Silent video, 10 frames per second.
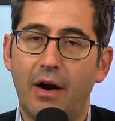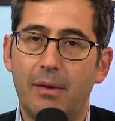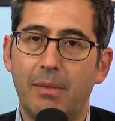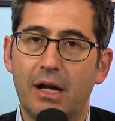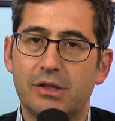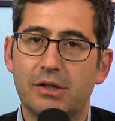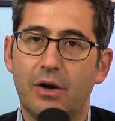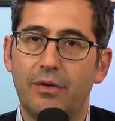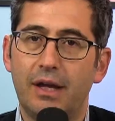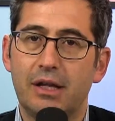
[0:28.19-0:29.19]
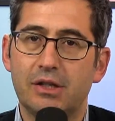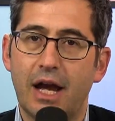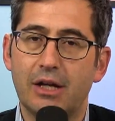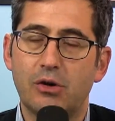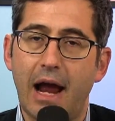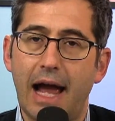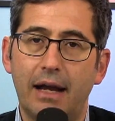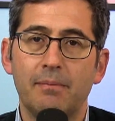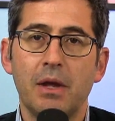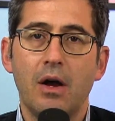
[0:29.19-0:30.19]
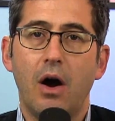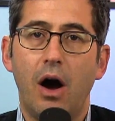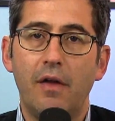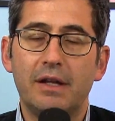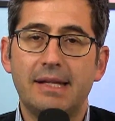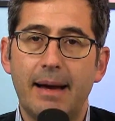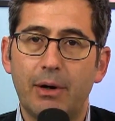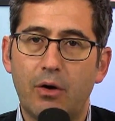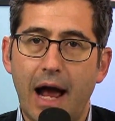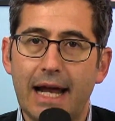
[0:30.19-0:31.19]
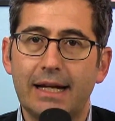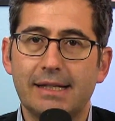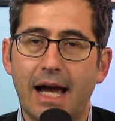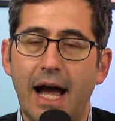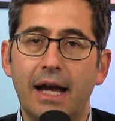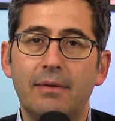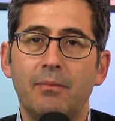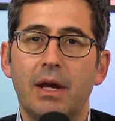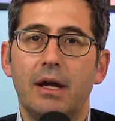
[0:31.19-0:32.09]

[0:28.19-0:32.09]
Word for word: much so the inside track. On the Democratic side,